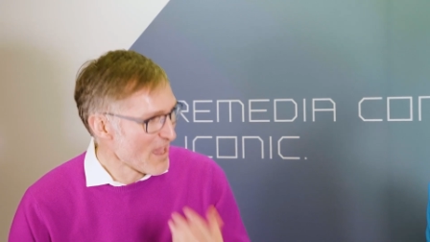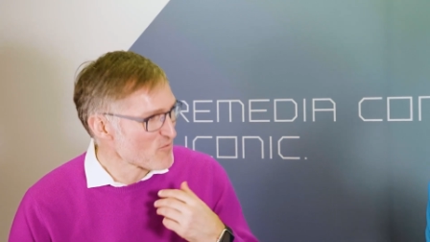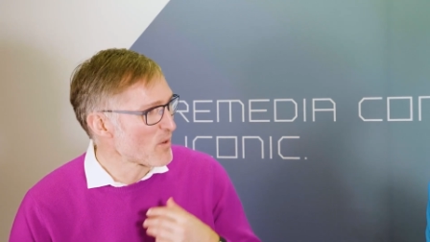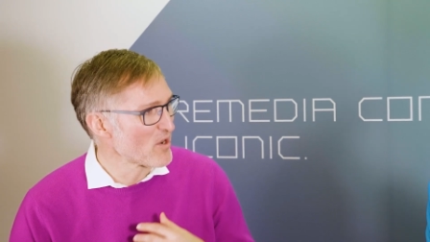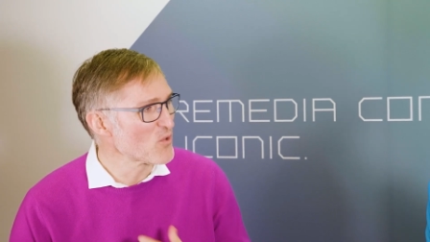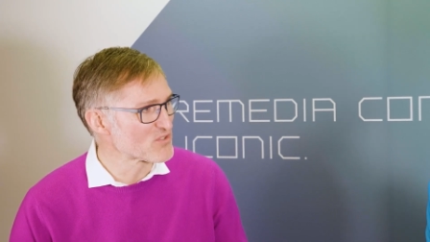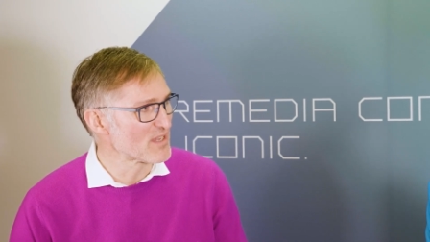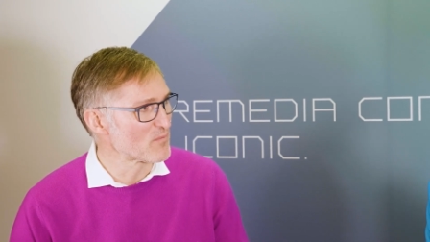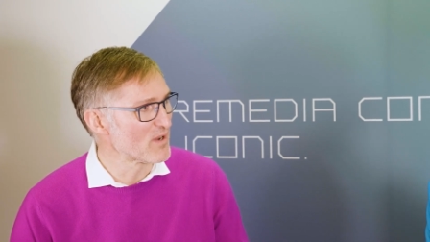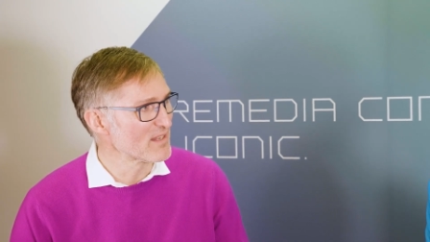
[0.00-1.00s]
everyone knows
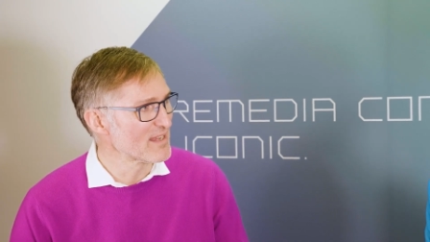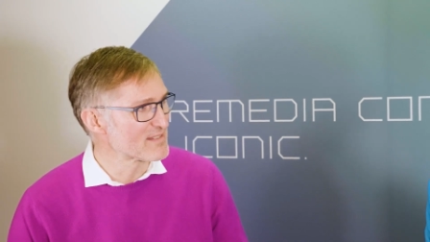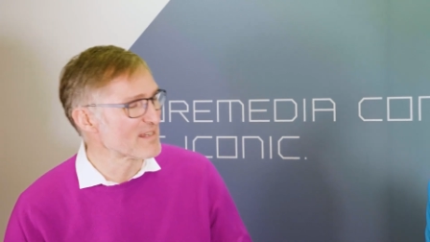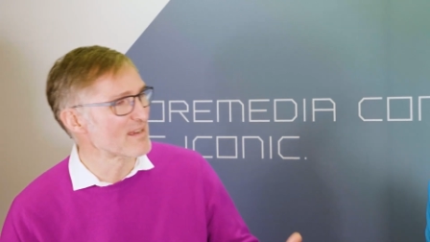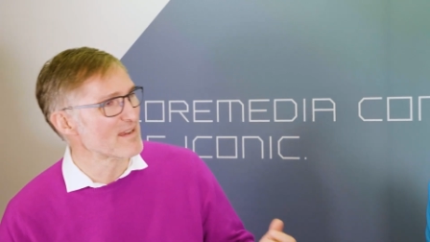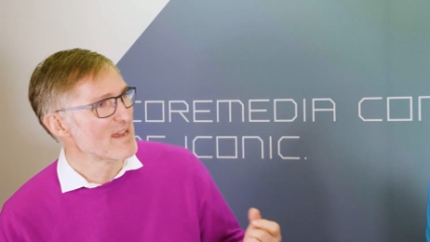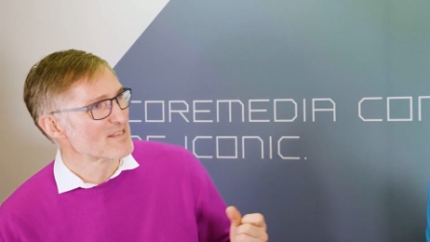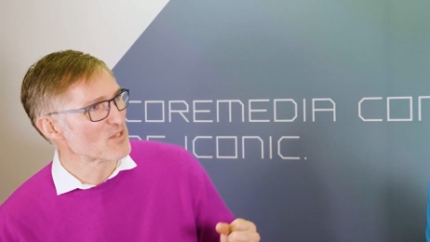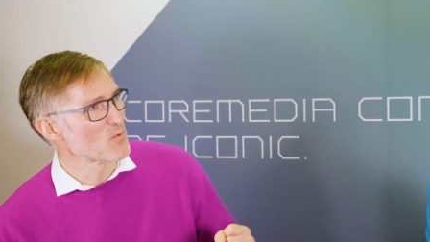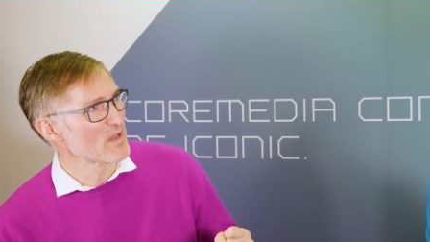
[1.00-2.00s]
them, right? Yeah. And
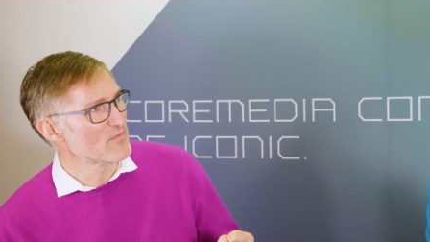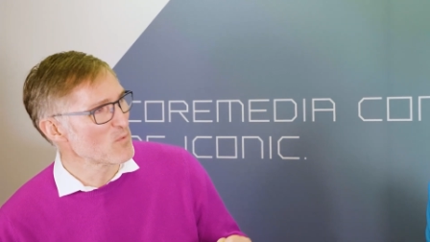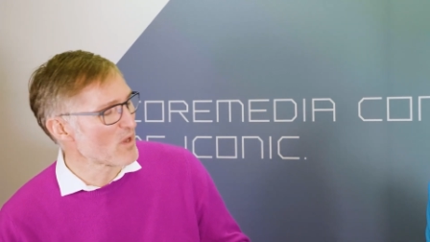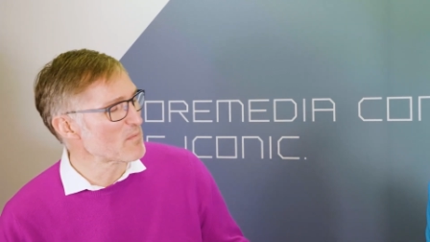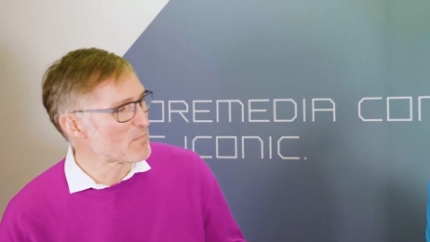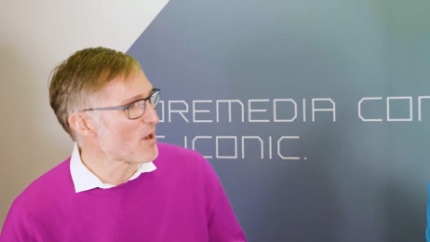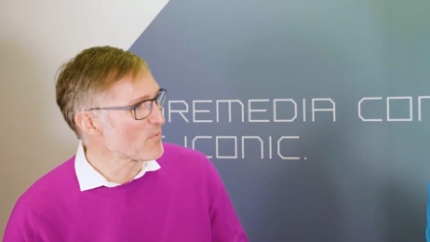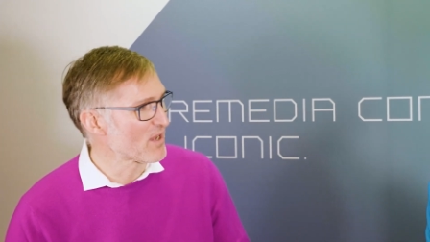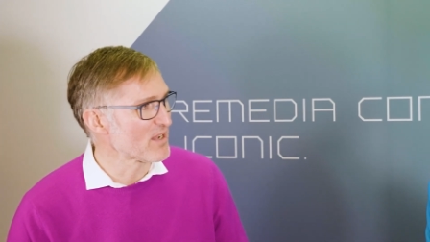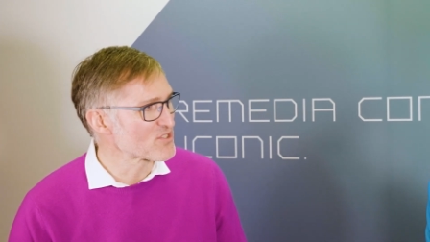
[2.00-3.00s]
uh, so if you want to be
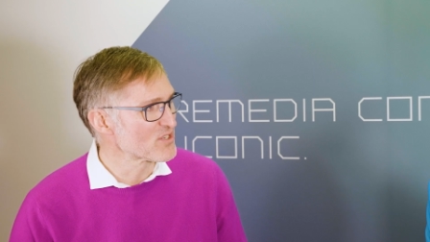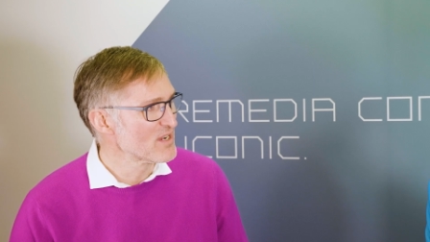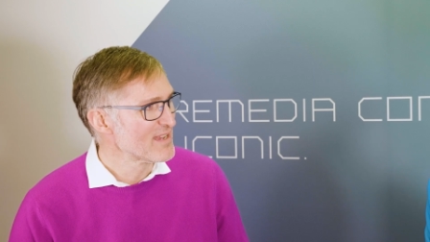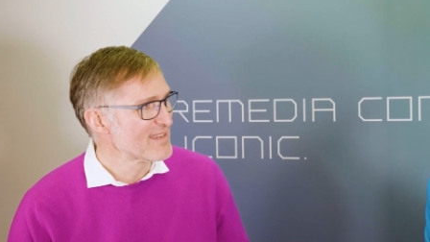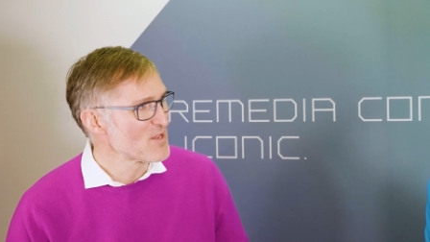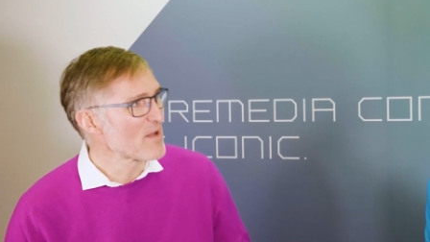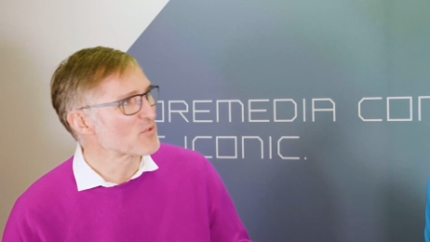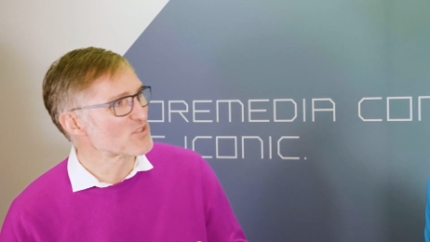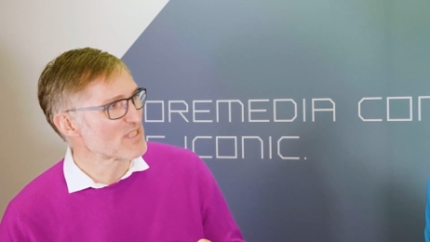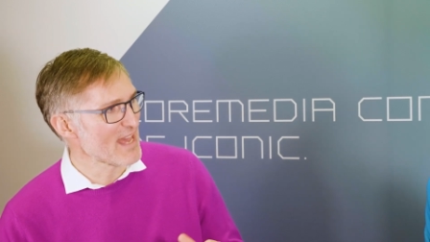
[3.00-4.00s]
pop culture, you
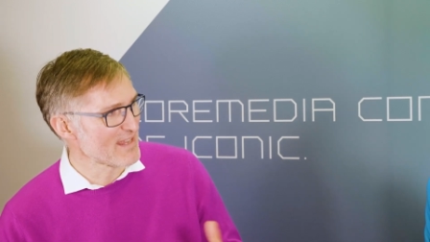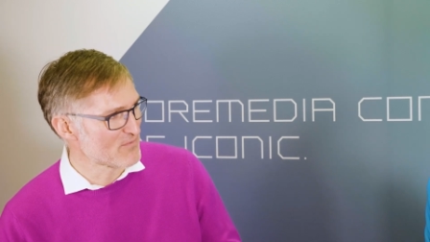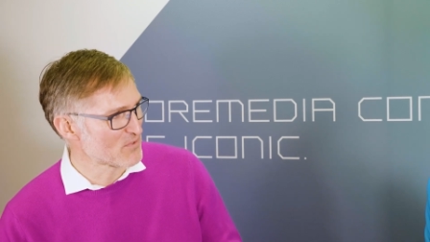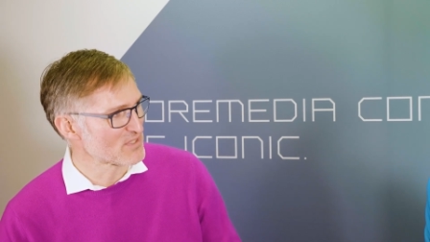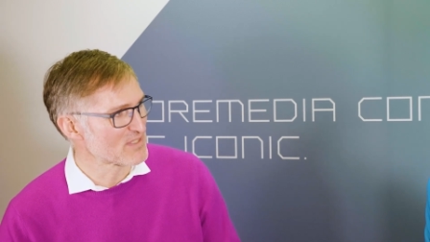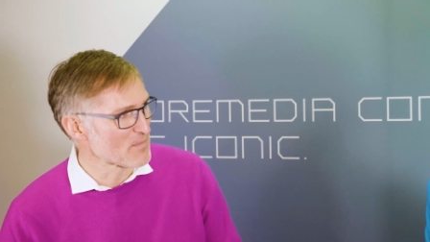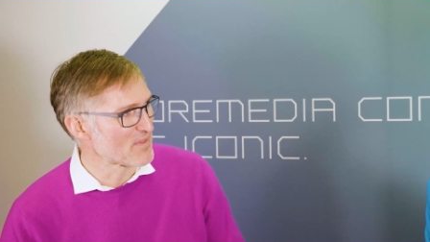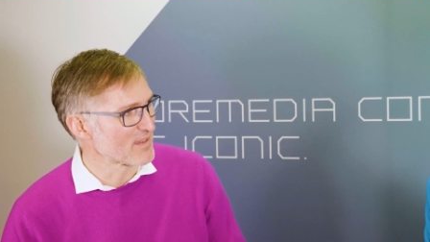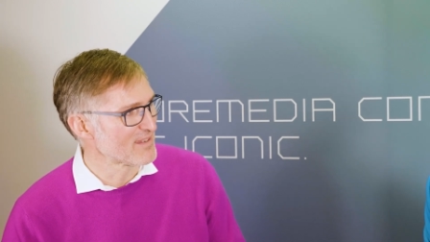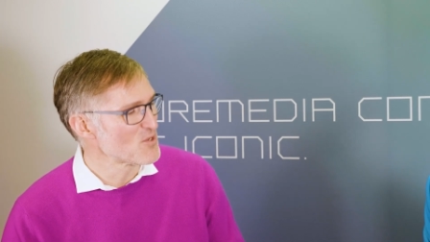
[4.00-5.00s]
have to stand for
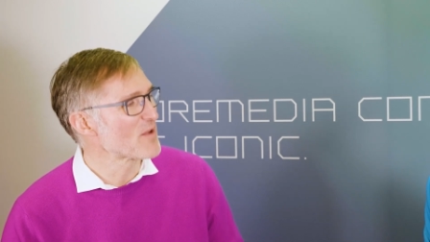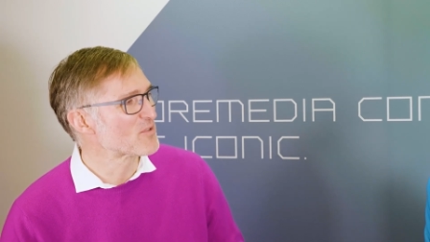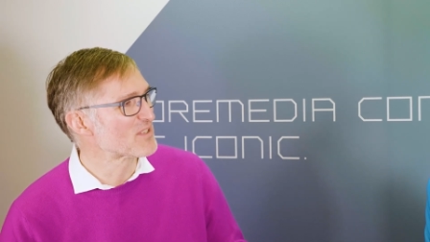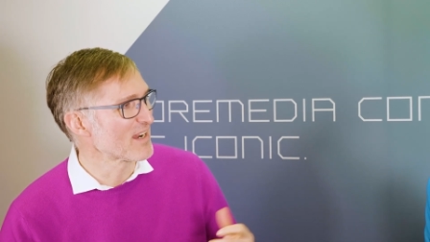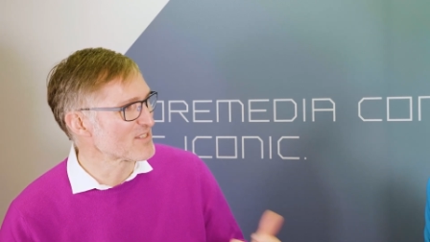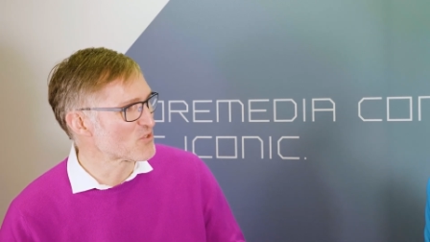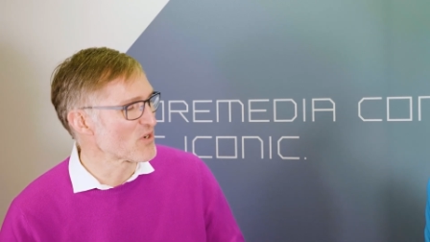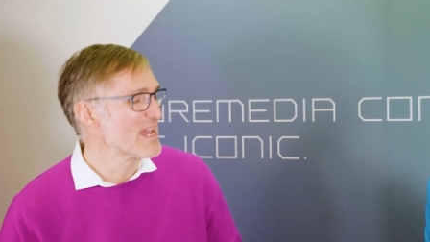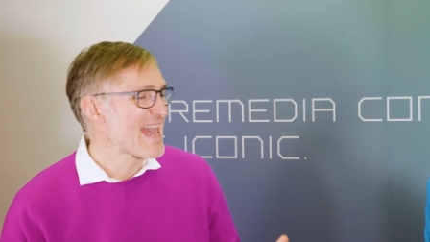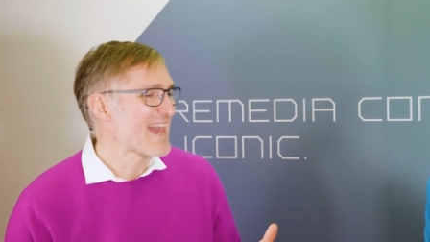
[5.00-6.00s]
something. You have to tell a
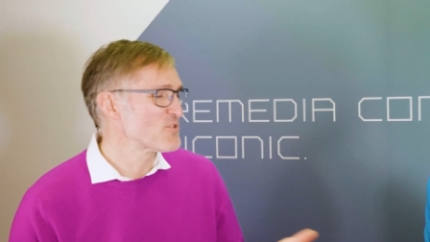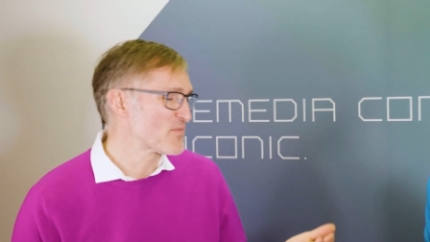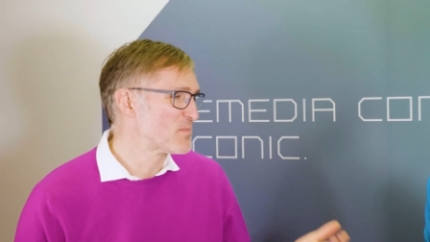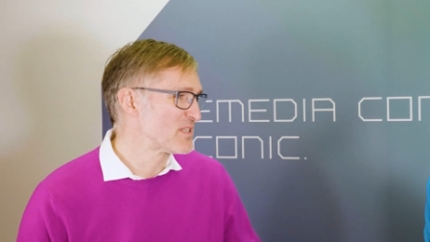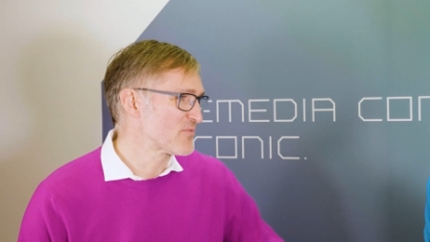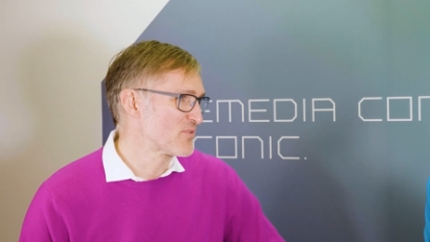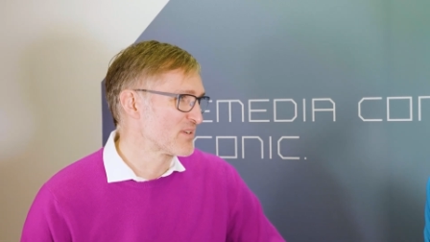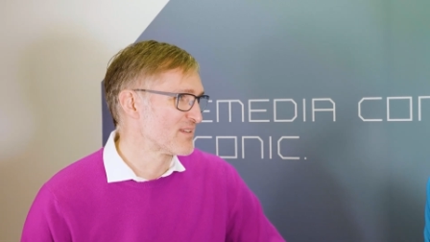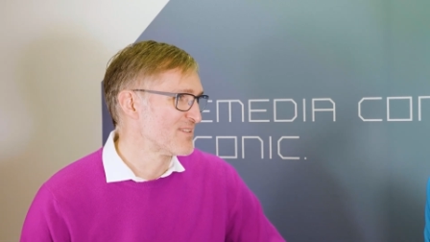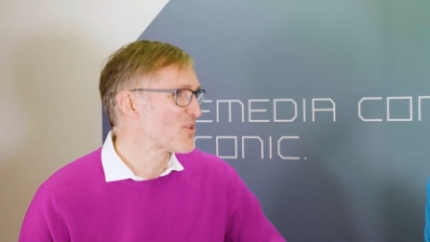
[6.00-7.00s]
story, and you have to be different.